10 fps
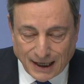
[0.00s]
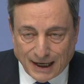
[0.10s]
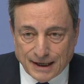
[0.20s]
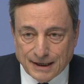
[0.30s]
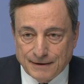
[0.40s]

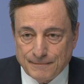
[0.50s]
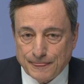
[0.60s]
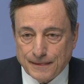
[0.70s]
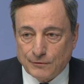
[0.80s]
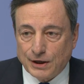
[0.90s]
I
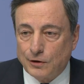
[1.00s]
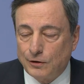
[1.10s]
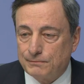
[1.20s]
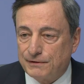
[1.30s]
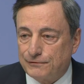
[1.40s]

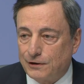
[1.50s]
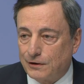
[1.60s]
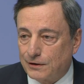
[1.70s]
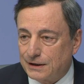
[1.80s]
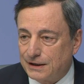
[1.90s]
recalled
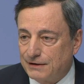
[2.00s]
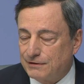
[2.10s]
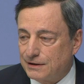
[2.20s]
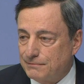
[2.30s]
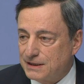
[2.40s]
before that
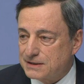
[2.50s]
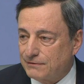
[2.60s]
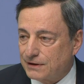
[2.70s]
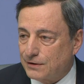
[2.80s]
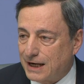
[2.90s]
even in the midst
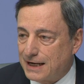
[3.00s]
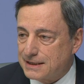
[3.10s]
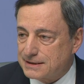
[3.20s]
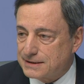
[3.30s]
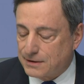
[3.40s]
of a
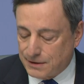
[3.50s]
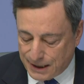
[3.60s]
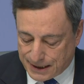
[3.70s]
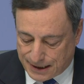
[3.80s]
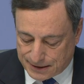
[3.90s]
crisis,
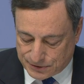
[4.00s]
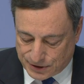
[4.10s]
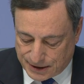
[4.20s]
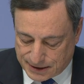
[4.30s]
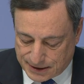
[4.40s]
three
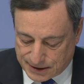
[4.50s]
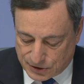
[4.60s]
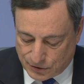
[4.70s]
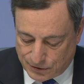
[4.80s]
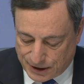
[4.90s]
countries,
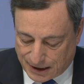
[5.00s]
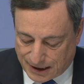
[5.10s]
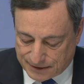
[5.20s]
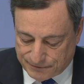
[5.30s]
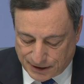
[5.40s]
Estonia,
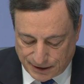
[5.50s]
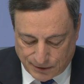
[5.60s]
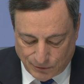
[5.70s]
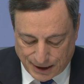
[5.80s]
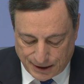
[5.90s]
Latvia,
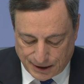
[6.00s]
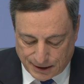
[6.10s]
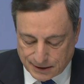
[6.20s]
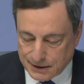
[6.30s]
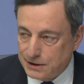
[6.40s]

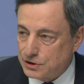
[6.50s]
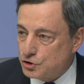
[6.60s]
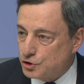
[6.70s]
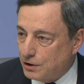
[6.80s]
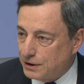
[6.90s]
Lithuania,
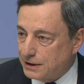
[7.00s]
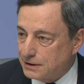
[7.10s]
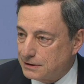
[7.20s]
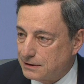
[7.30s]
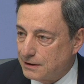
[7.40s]

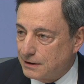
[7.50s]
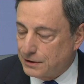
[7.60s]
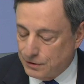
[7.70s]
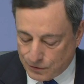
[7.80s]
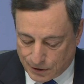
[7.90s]
joined the
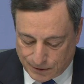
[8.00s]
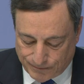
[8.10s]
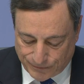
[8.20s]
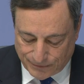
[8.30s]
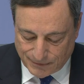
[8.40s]
euro.
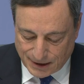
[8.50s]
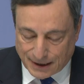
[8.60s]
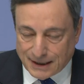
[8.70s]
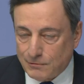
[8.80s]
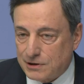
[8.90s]

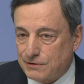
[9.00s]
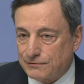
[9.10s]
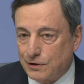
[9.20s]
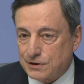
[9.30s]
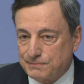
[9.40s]
And that was,
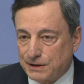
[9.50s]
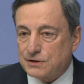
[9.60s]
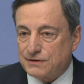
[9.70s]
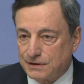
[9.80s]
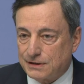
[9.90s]
of course,
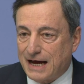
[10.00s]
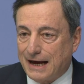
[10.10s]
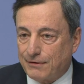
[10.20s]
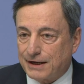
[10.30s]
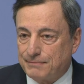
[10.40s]
because of the
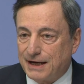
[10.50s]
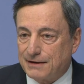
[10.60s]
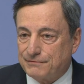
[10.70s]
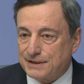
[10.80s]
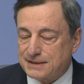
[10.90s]
direct
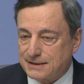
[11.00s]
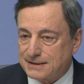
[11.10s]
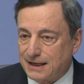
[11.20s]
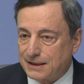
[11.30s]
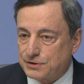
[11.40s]
benefits that
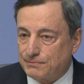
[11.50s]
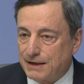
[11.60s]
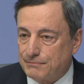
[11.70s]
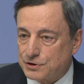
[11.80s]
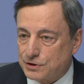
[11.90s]
such
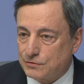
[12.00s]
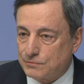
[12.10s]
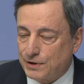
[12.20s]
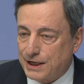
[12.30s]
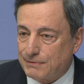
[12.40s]
membership
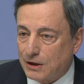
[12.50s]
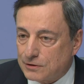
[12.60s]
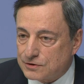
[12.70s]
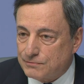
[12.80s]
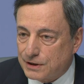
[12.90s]
could bring, but
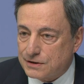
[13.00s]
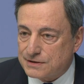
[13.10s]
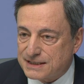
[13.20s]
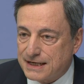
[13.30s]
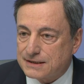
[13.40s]
also
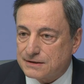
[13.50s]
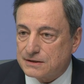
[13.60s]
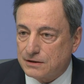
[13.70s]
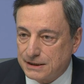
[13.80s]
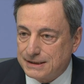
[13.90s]
because of a sense of
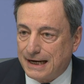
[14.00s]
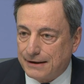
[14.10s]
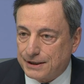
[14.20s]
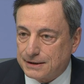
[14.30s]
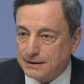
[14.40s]

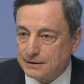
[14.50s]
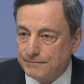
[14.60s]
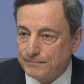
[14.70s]
solidarity